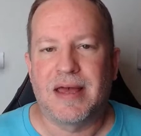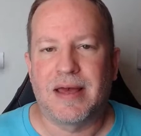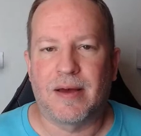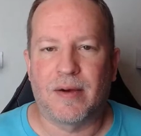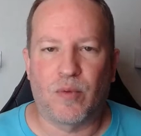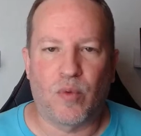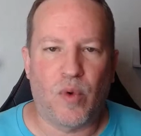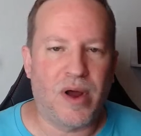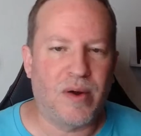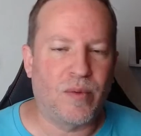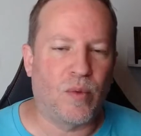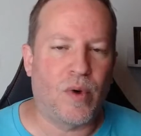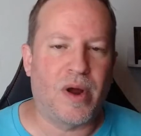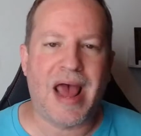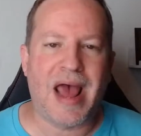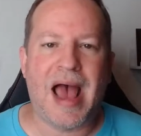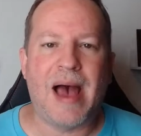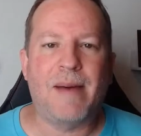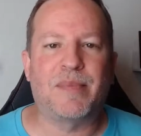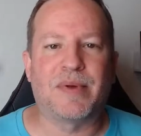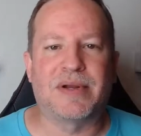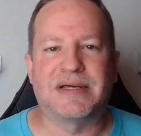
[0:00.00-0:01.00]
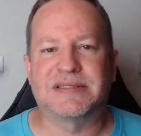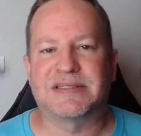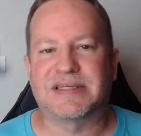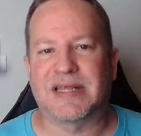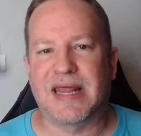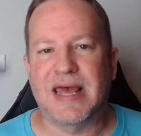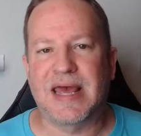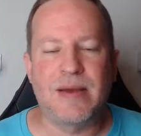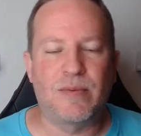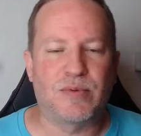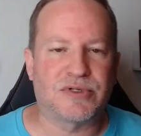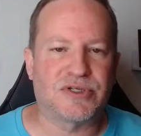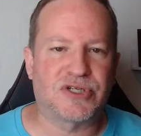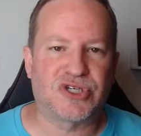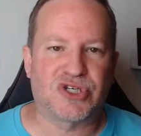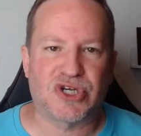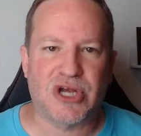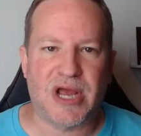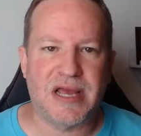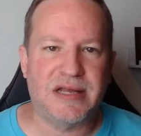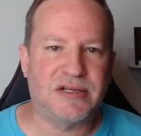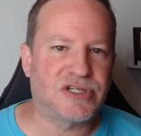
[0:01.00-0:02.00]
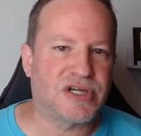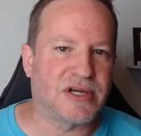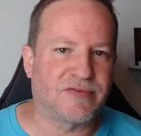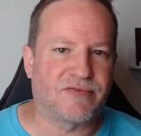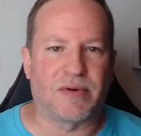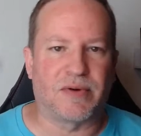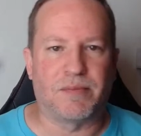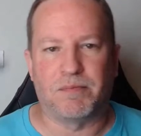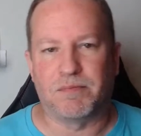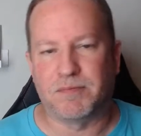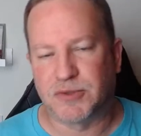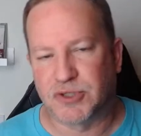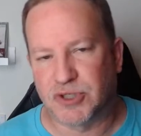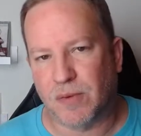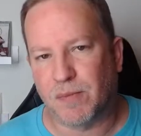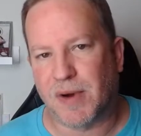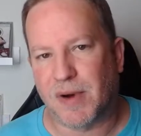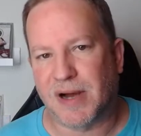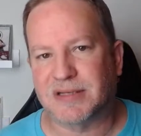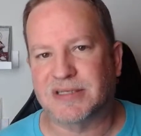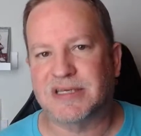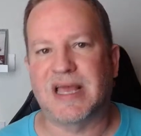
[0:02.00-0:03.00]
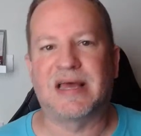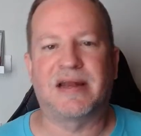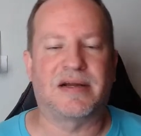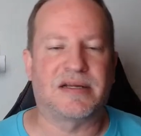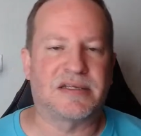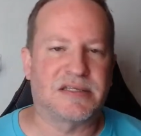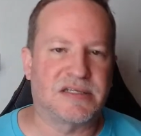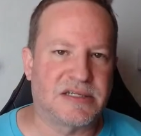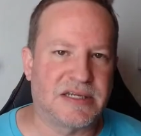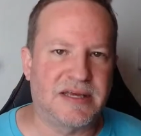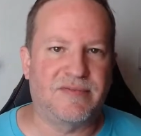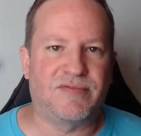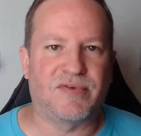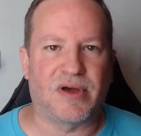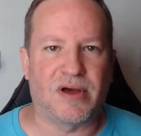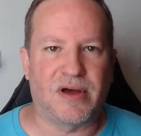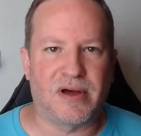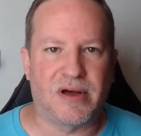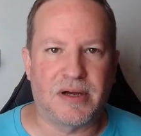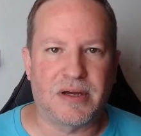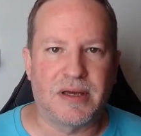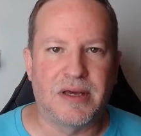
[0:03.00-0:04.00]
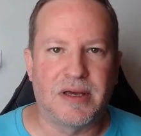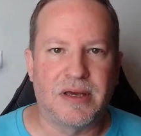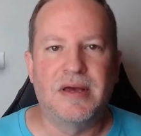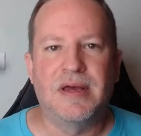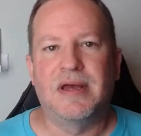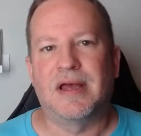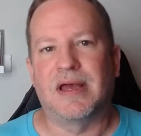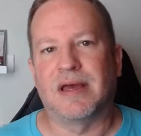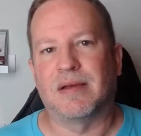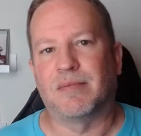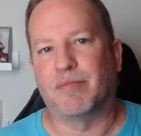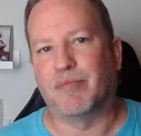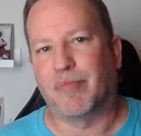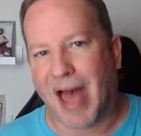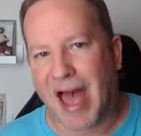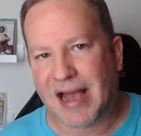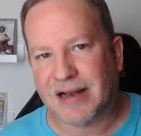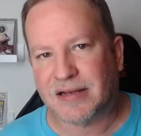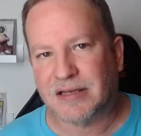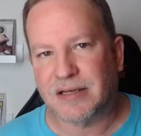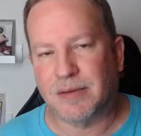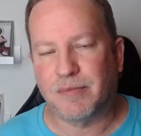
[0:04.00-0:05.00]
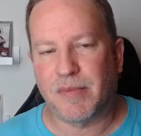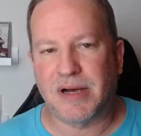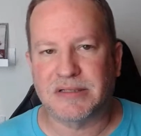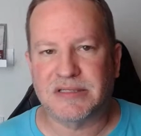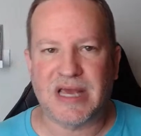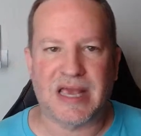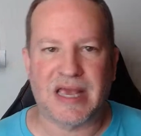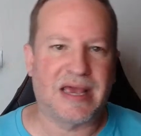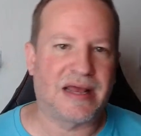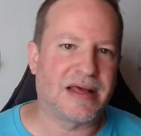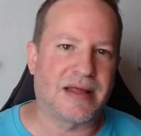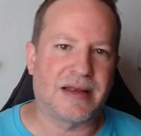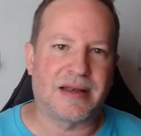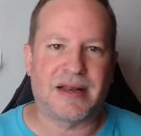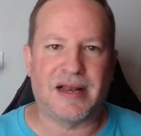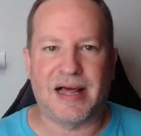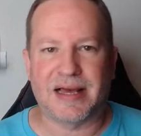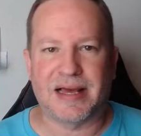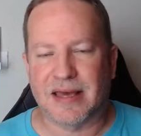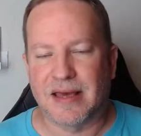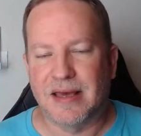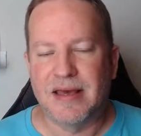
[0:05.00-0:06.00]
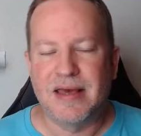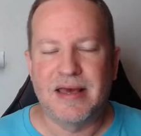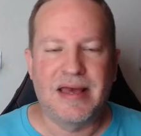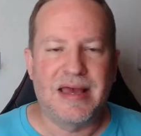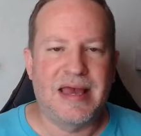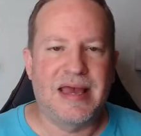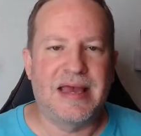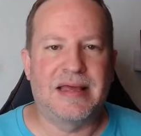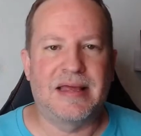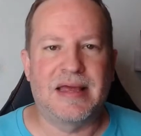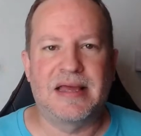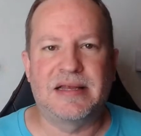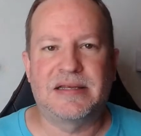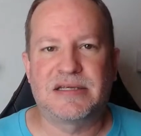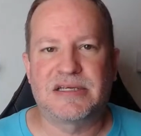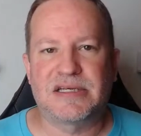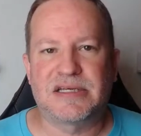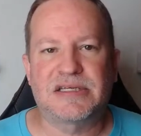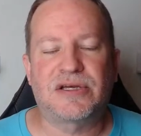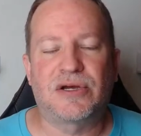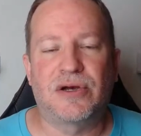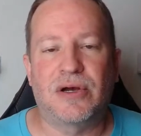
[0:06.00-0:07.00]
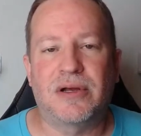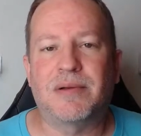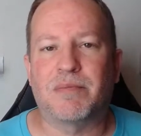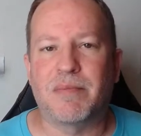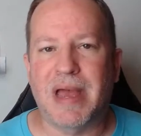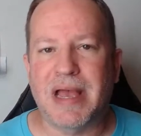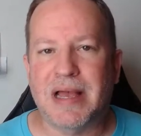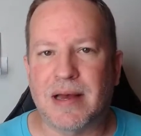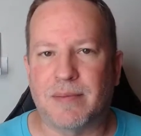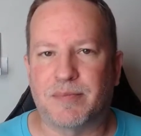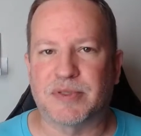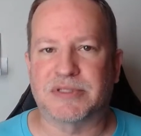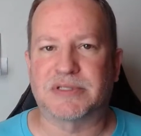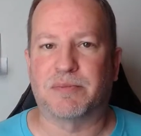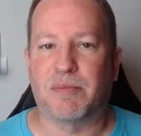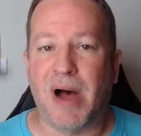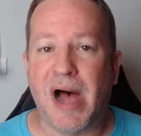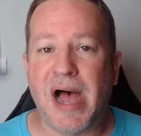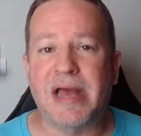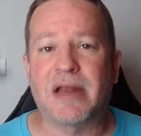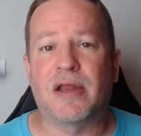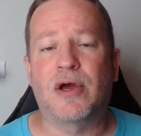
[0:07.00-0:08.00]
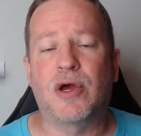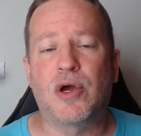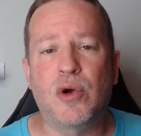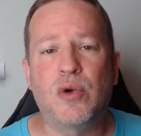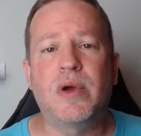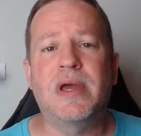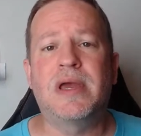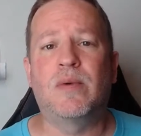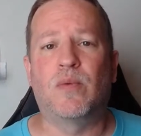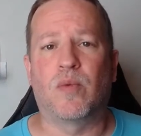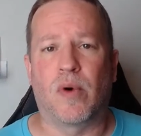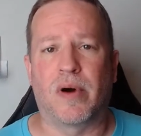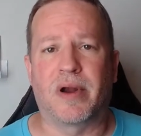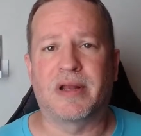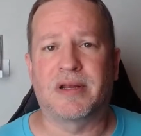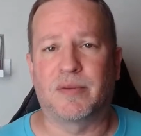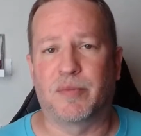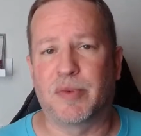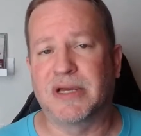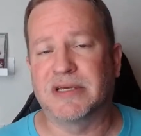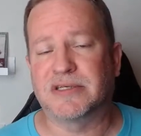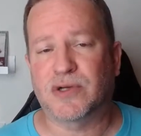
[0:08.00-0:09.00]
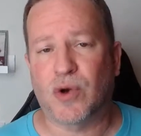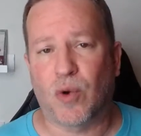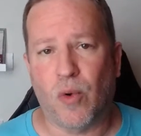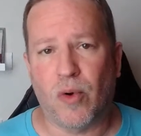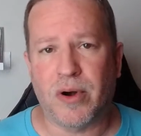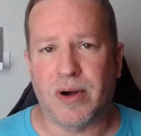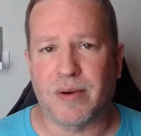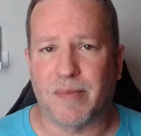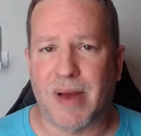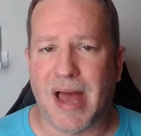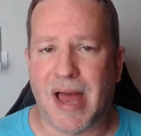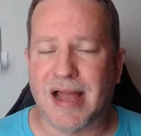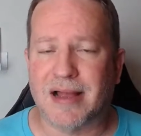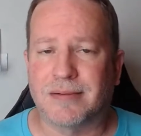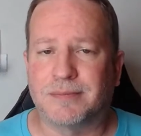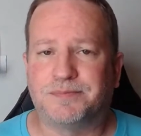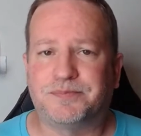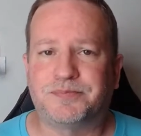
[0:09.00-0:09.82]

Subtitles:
What happened is that he was changing from Joe Montana to Steve Young and back to Montana. And like he just couldn't make up his mind who he wanted to be his quarterback.